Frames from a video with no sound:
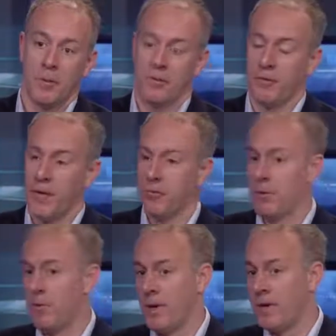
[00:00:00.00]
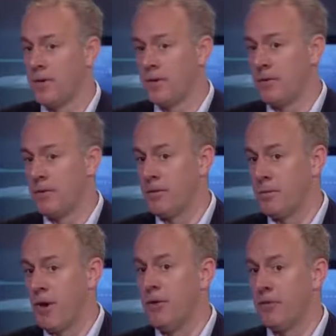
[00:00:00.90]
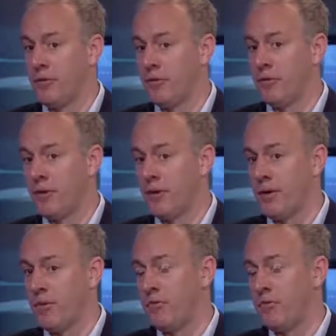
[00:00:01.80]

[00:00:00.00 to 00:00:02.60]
So that's one way that the prices of